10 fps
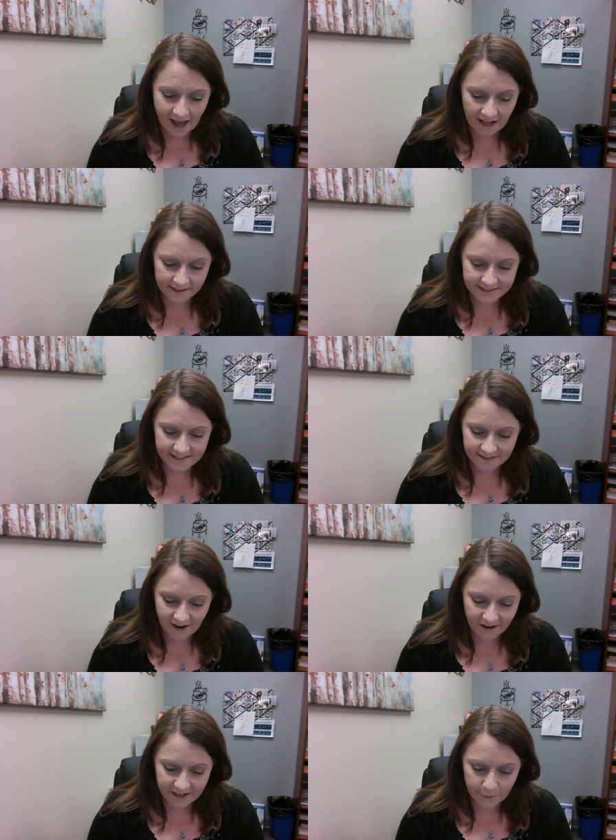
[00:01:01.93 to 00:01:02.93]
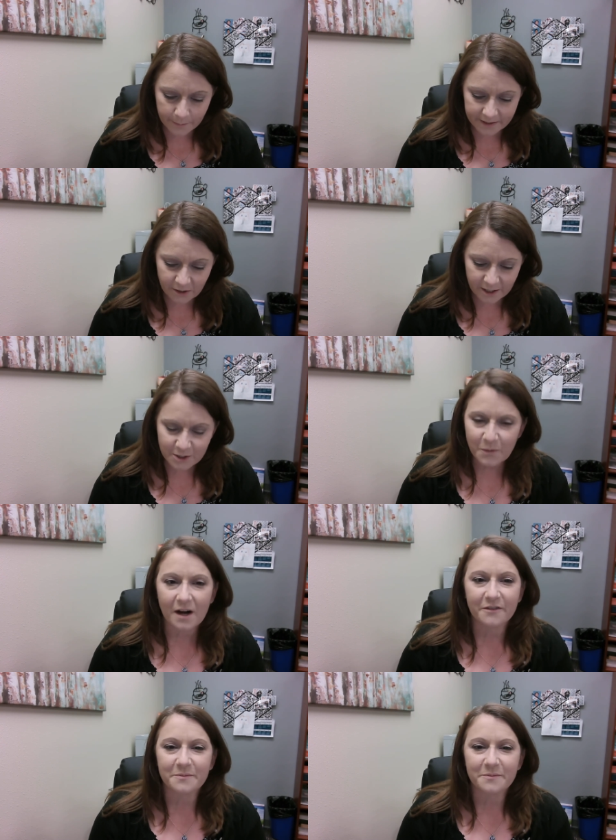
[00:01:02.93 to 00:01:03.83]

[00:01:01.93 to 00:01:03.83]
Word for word: Alex Solario will be turning 12 in